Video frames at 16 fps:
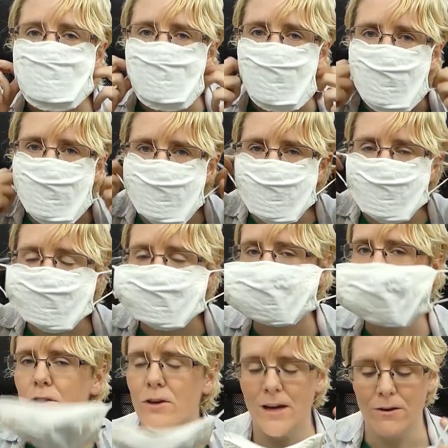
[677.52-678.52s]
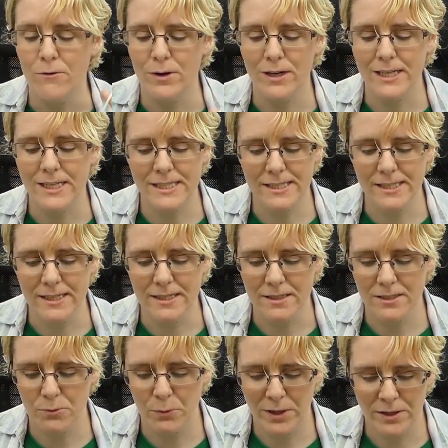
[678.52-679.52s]
So I think you can't really see
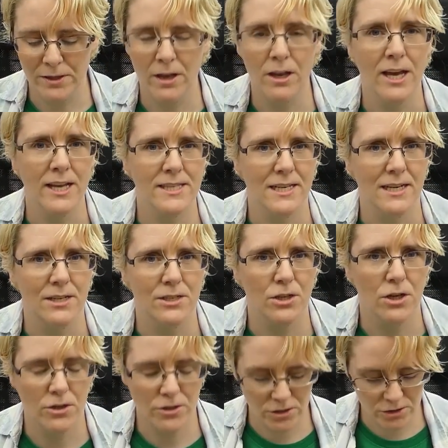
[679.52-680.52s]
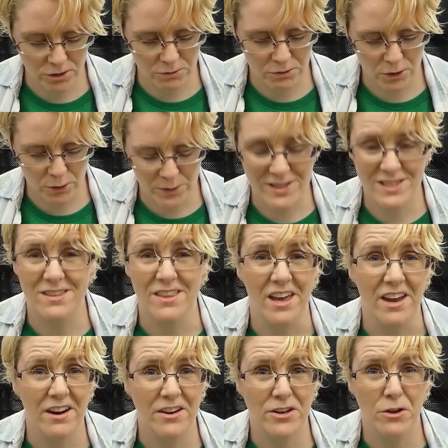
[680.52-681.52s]
it when the lights aren't on. You don't know it's
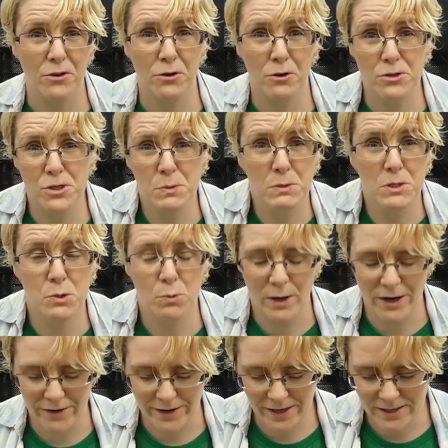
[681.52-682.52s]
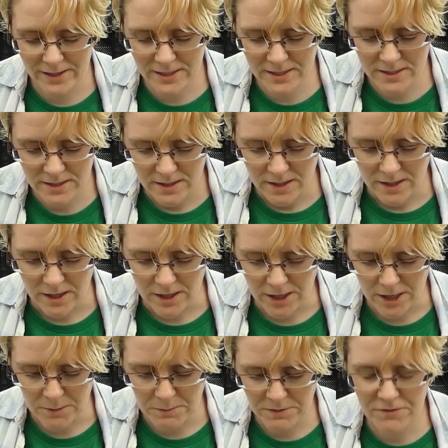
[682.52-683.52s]
there. You don't know someone's wearing it.
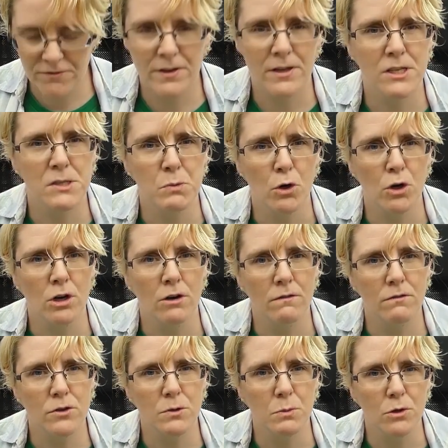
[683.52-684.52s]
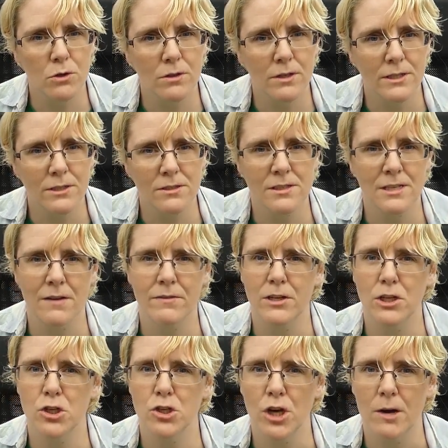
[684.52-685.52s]
It feels more comfortable. It doesn't have
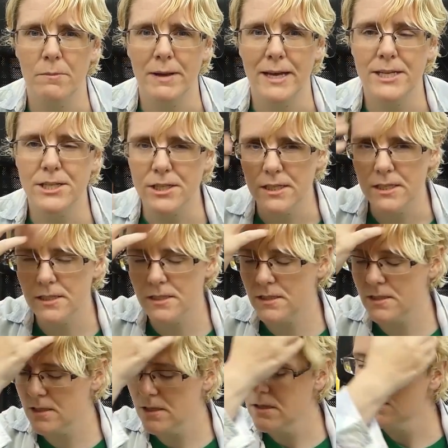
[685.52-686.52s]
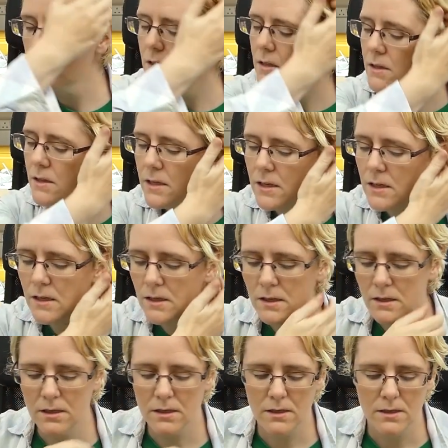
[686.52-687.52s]
any sharp edges. The
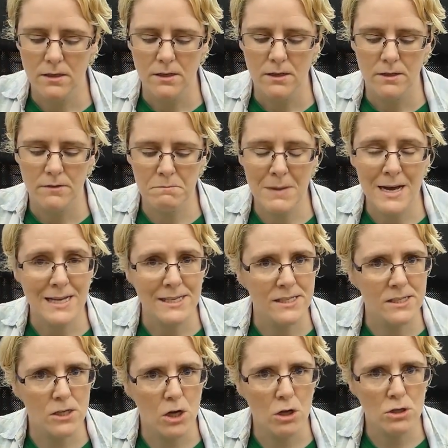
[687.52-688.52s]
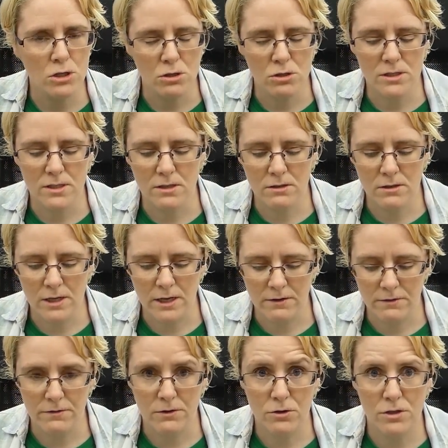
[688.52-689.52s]
mask also still kind
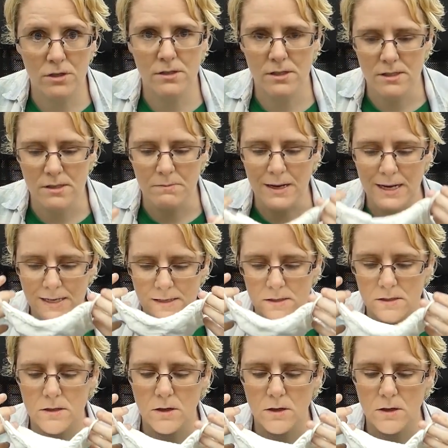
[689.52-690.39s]
of functions as a mask.